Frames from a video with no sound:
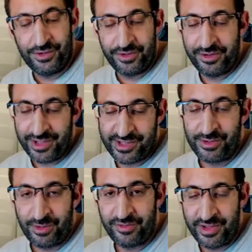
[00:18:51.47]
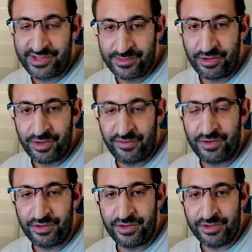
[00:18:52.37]
not in test mode,
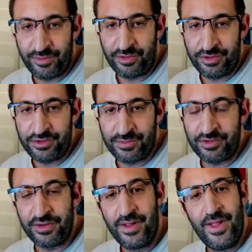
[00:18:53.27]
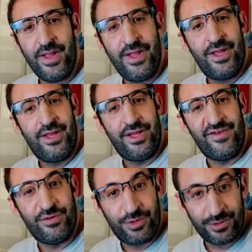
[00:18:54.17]
of course, in production mode.
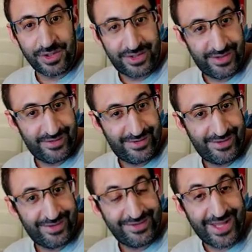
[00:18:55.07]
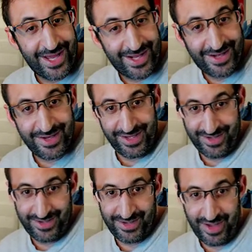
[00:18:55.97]
If you do it directly
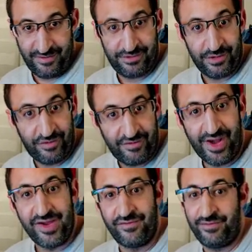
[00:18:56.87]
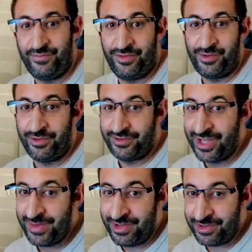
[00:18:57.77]
after 5 or
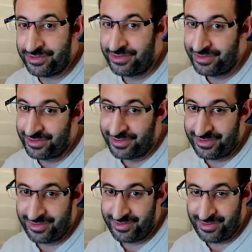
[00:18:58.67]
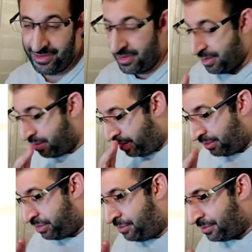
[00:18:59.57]
10 minutes,
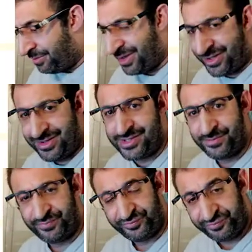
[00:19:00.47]
at least